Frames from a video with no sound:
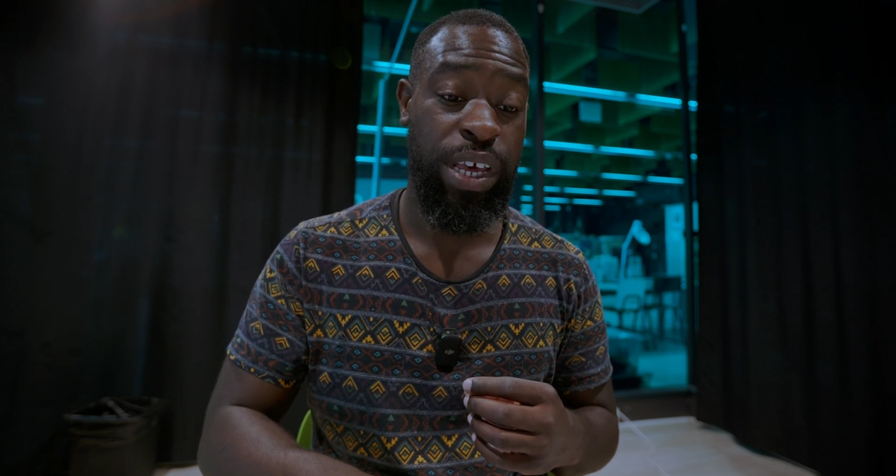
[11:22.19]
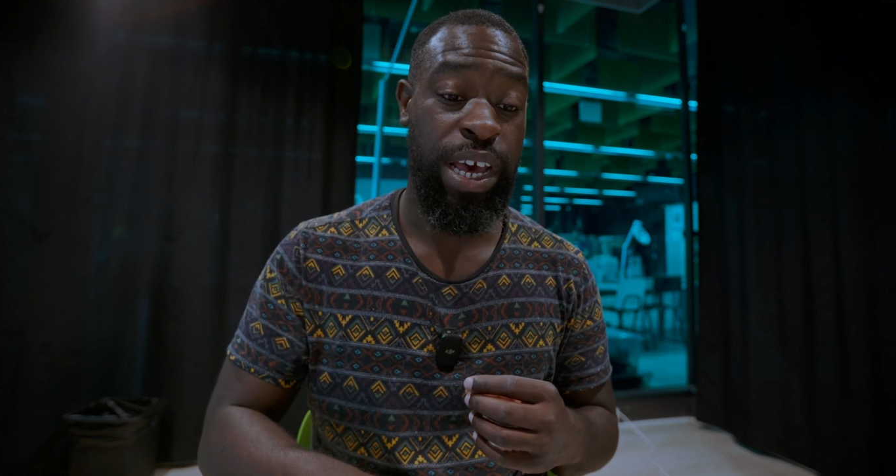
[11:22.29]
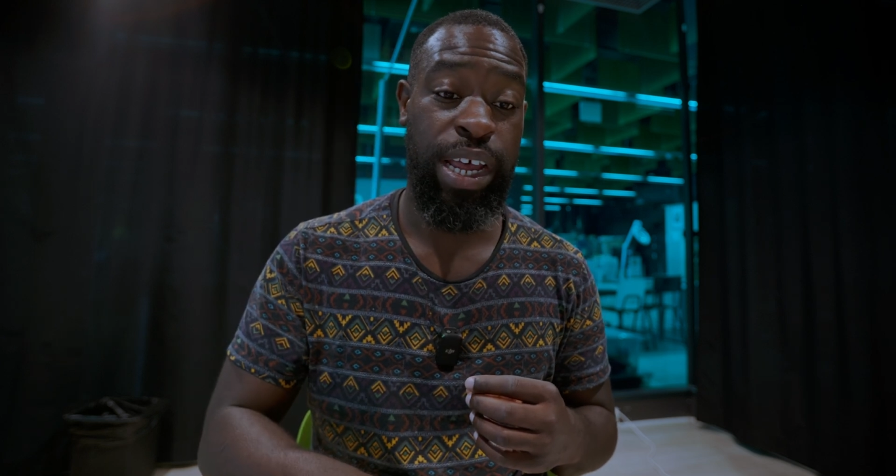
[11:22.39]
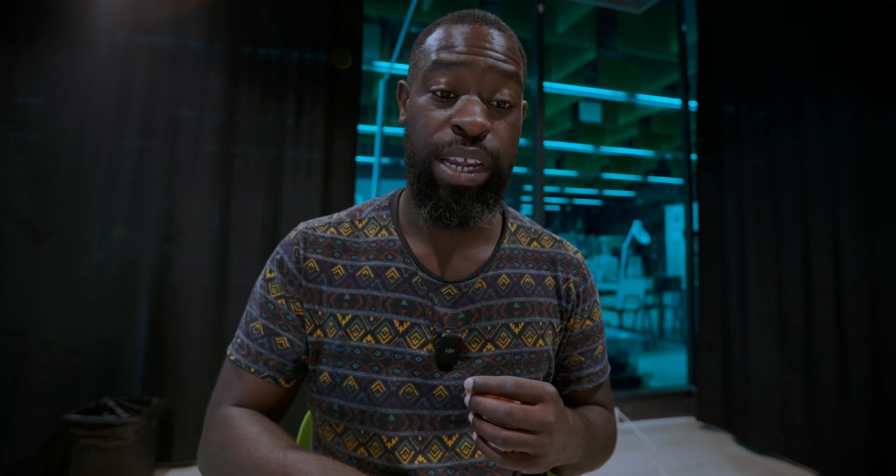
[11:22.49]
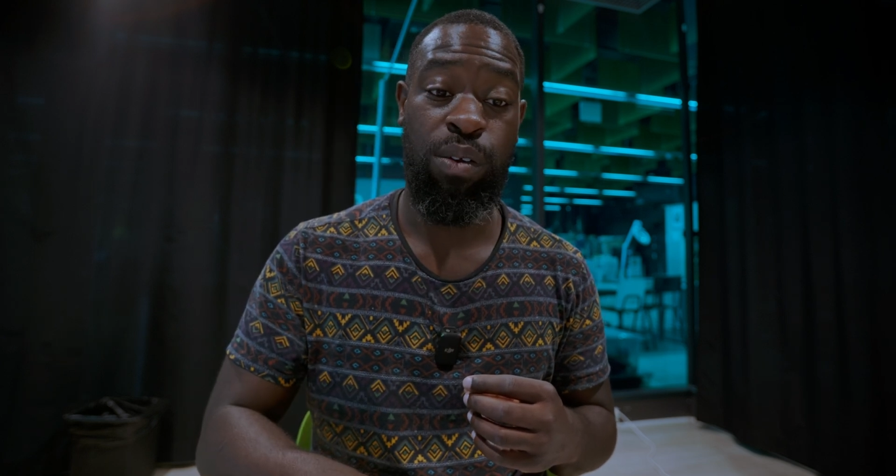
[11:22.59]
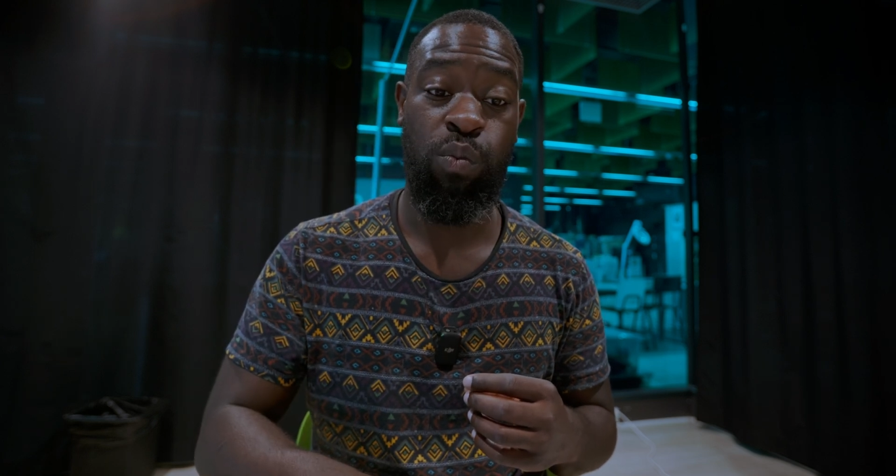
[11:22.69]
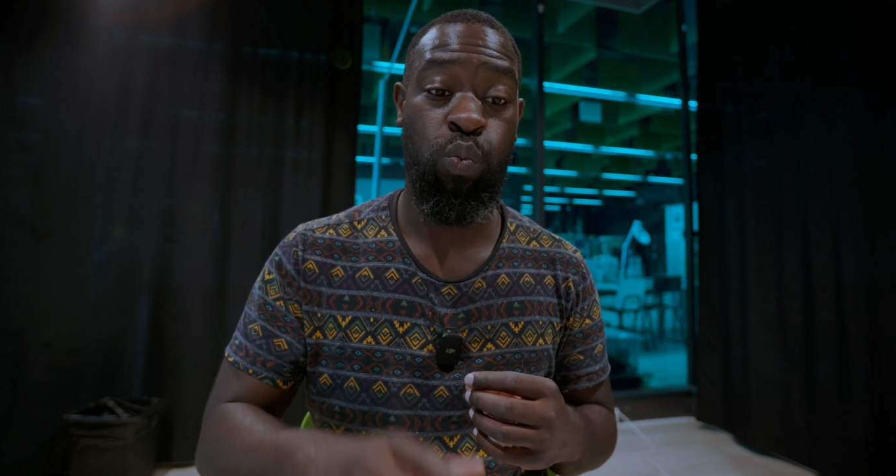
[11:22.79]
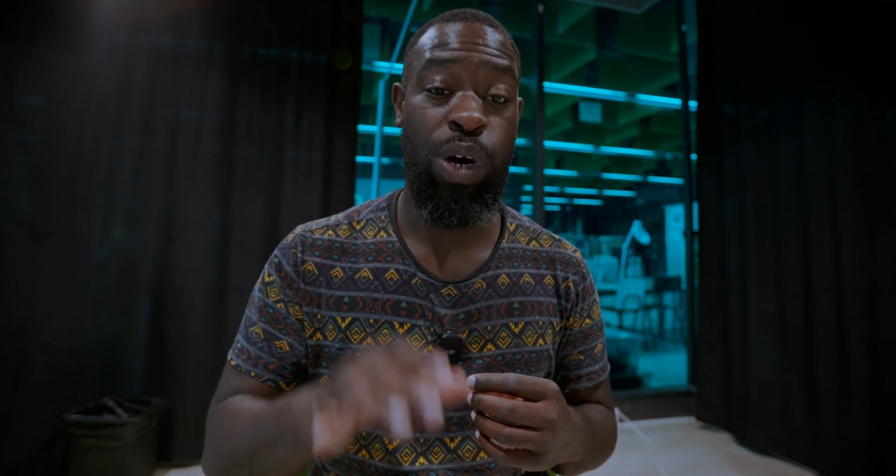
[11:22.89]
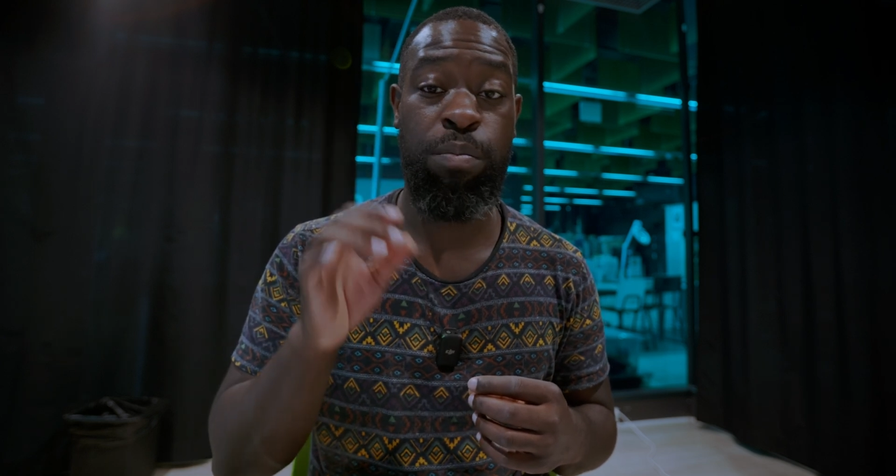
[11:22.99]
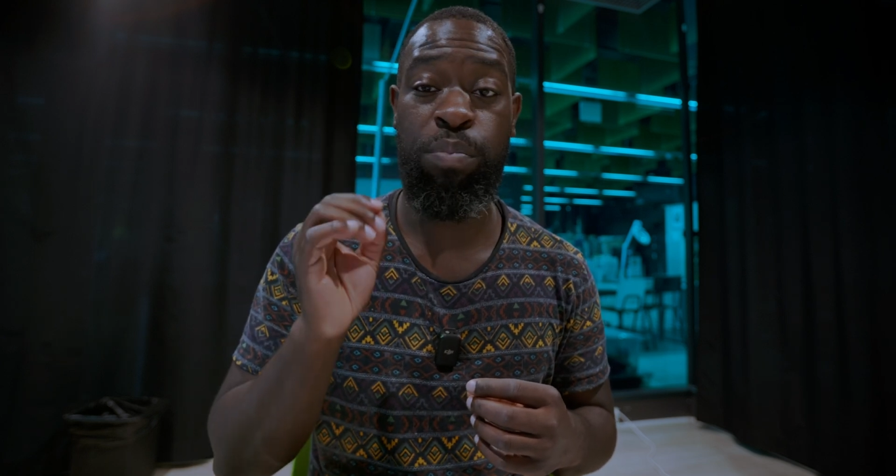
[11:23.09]
And
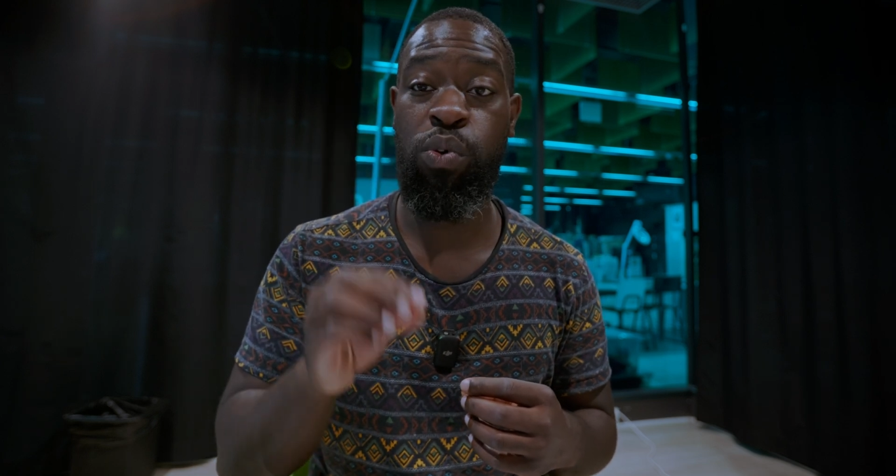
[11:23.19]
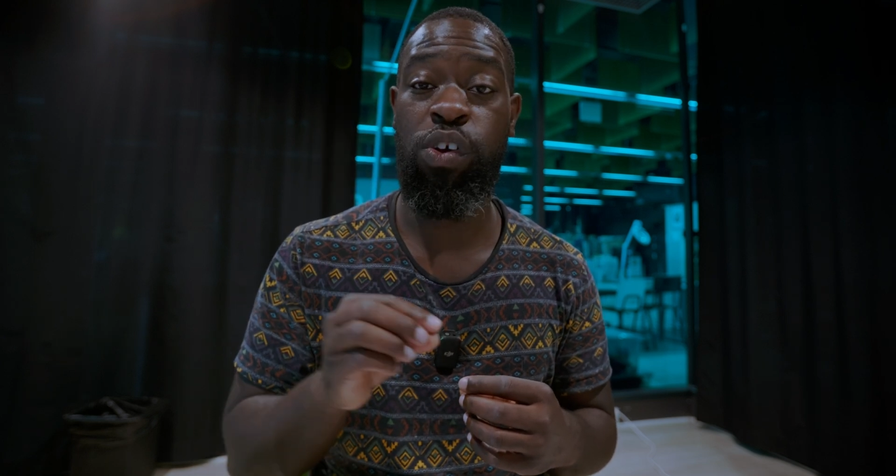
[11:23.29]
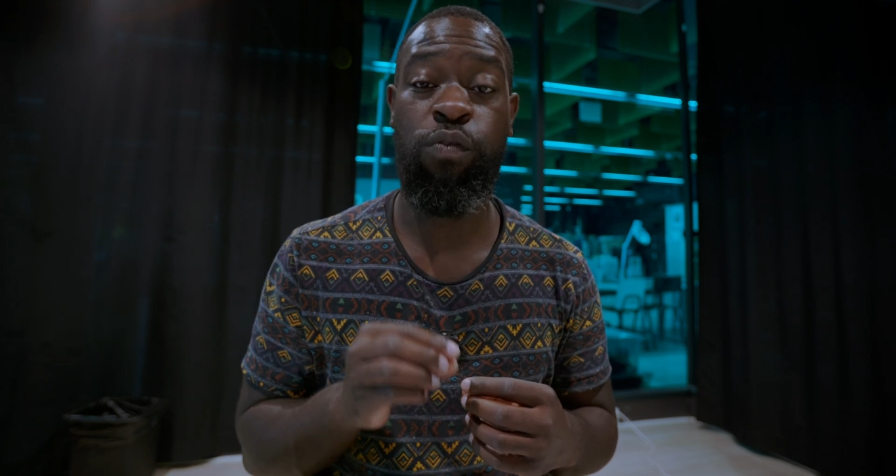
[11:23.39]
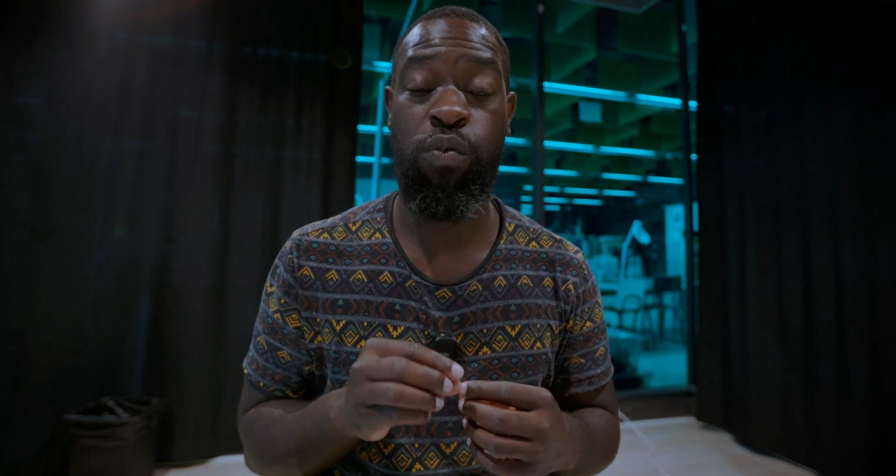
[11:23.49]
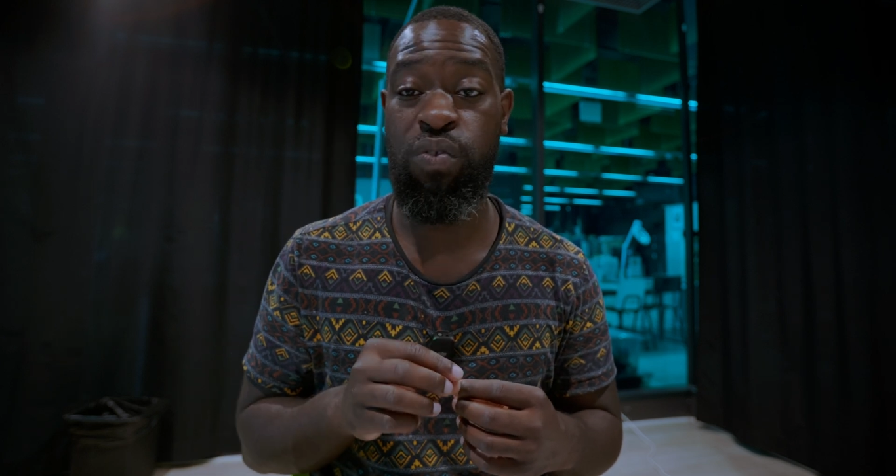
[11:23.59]
one beautiful